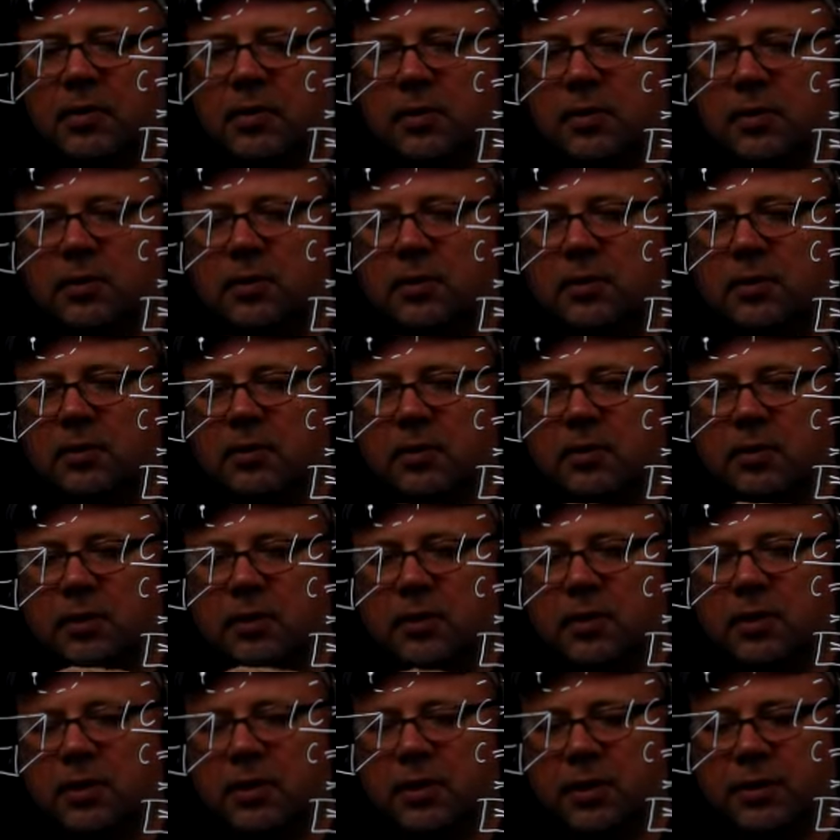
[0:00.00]

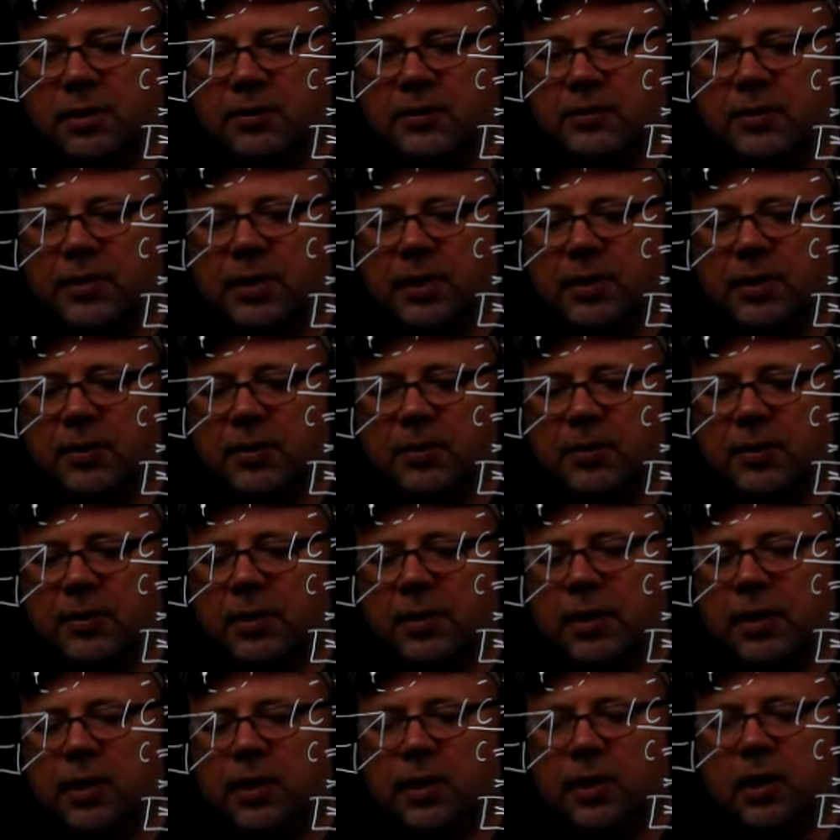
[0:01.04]
north and south
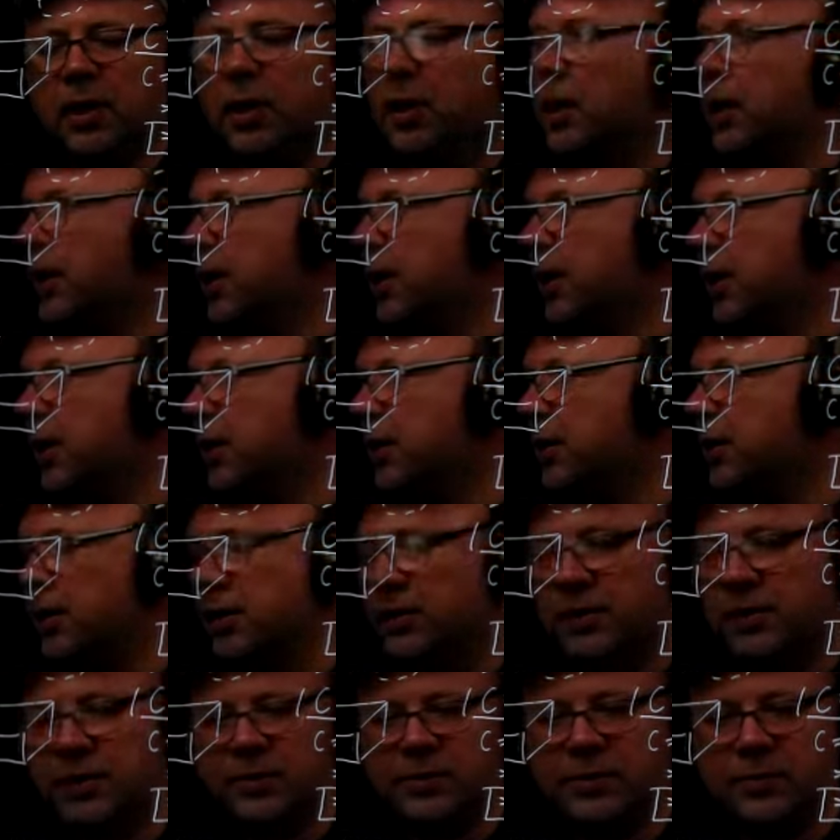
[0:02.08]
and
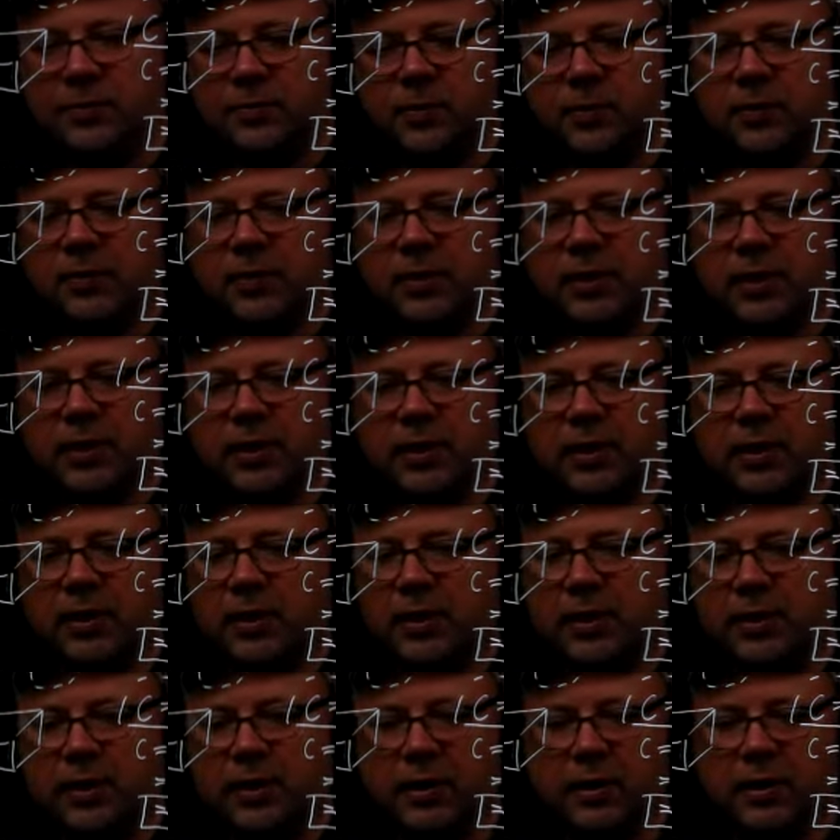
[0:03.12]
it is moving
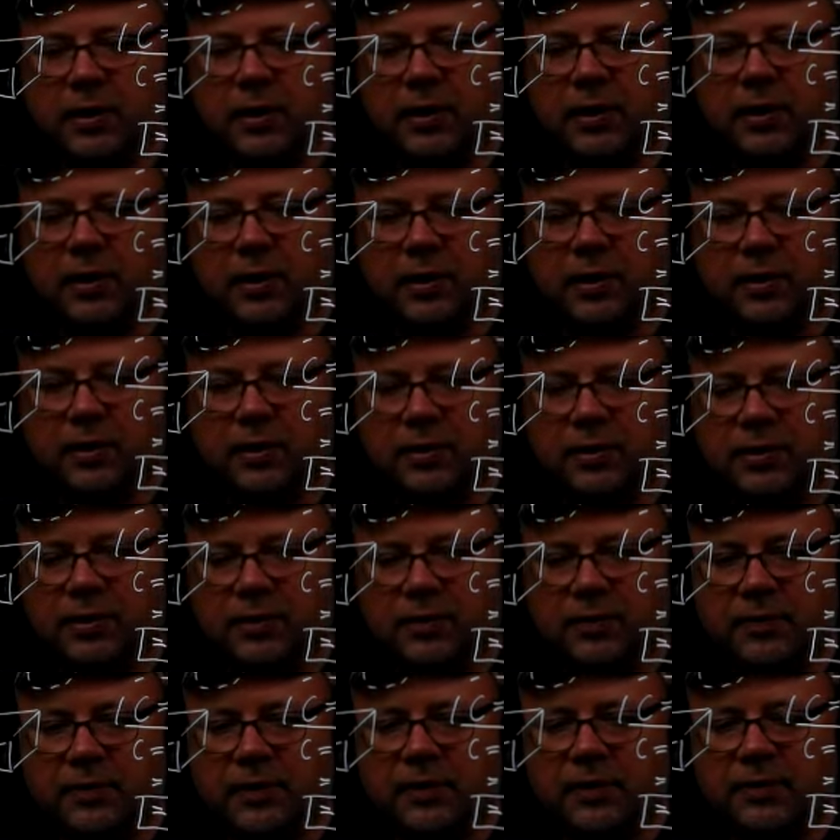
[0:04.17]
uh, the
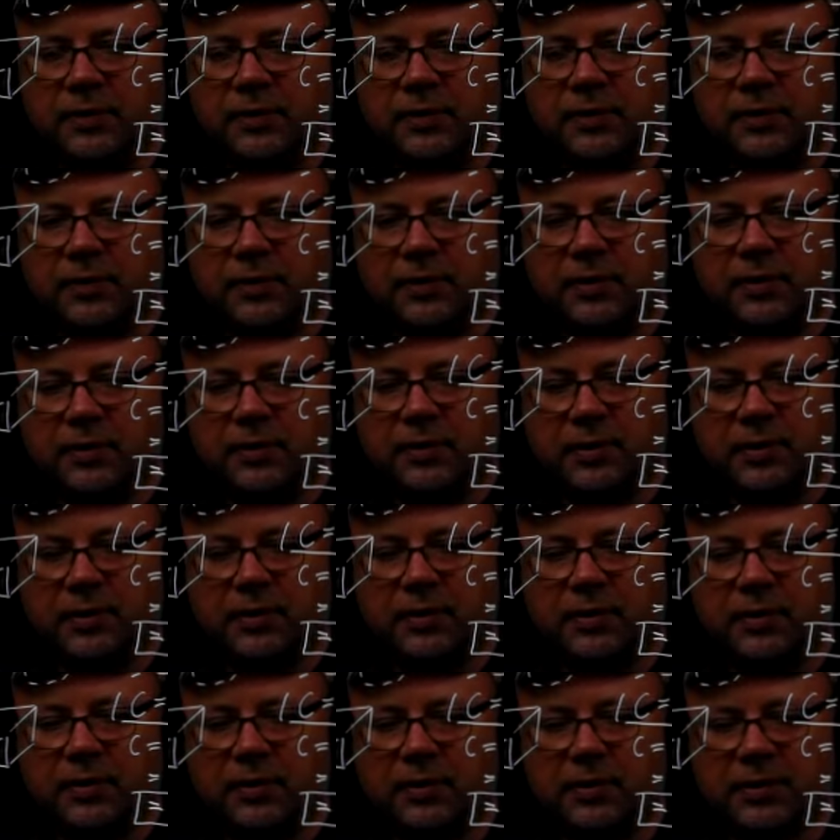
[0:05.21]
field, the, the,
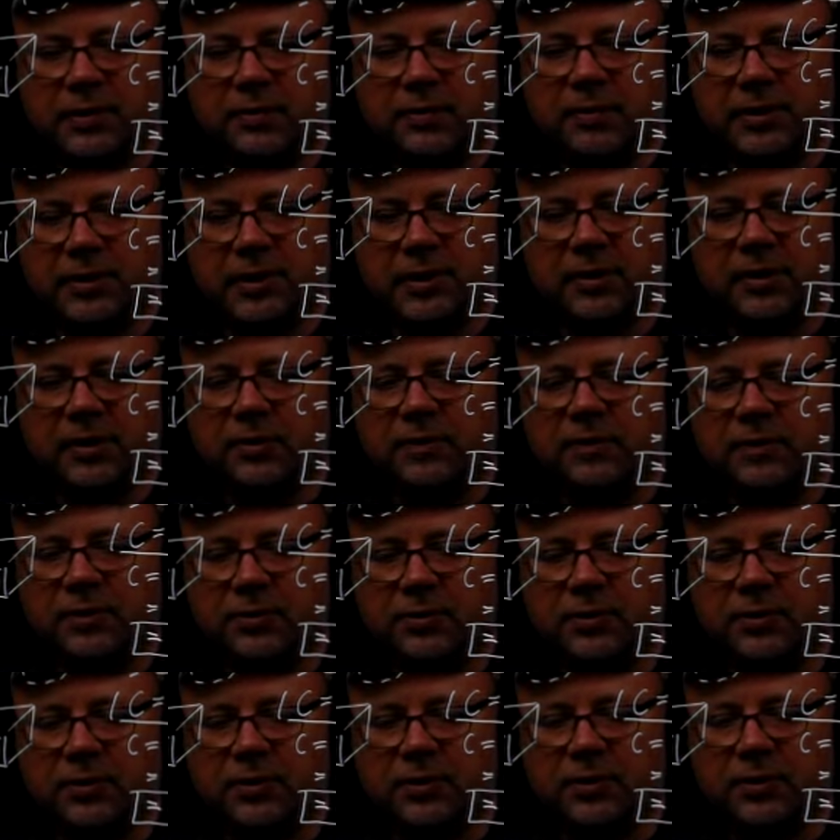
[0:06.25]
the, magnetic field
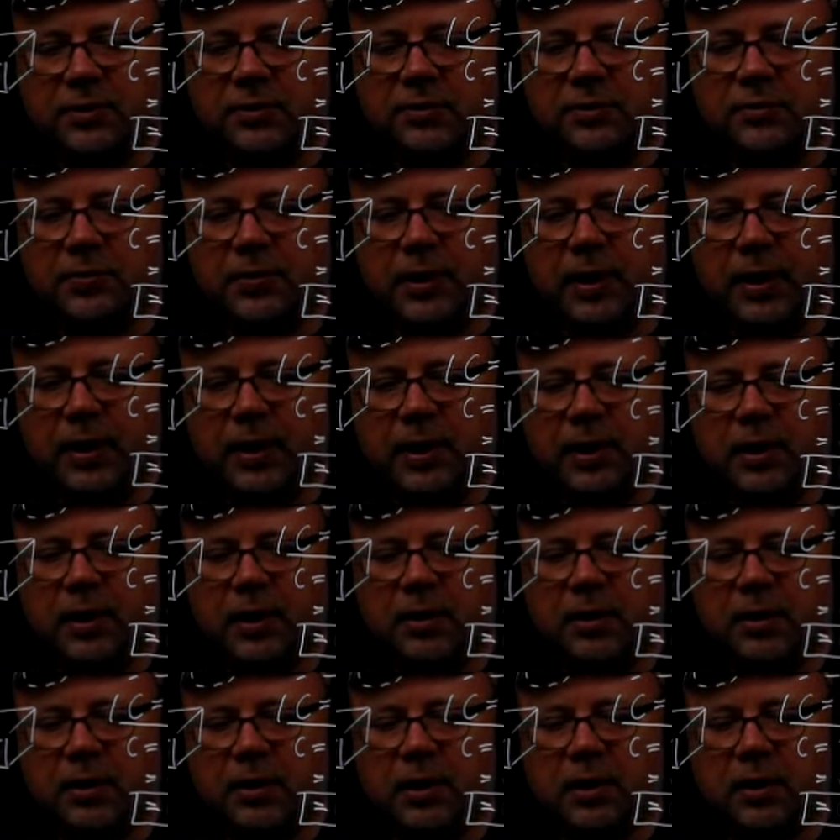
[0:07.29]
going this way,
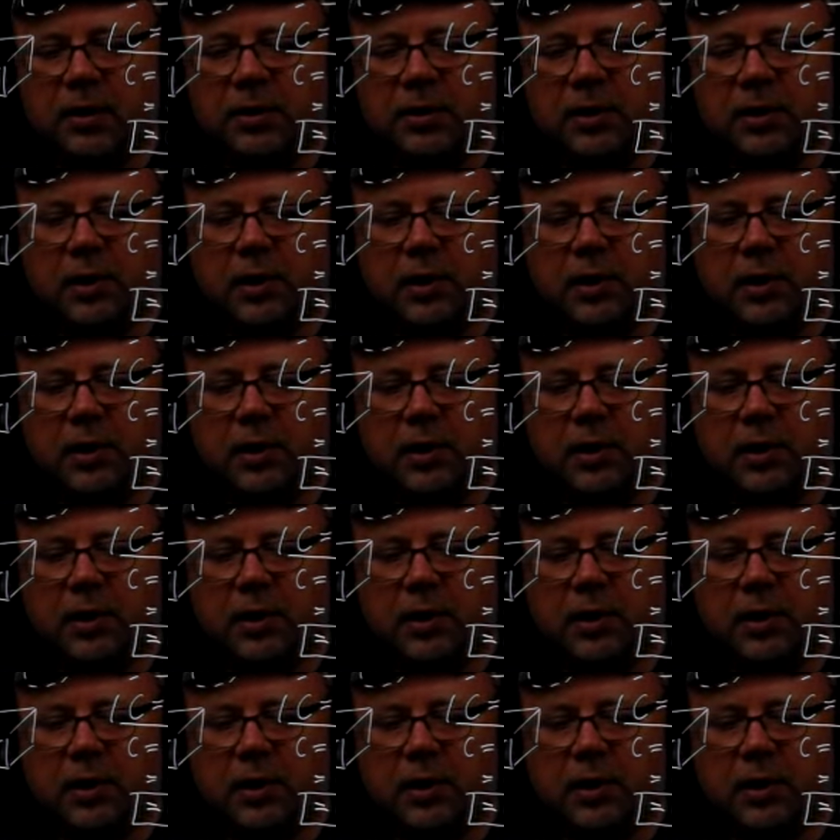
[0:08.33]
all right,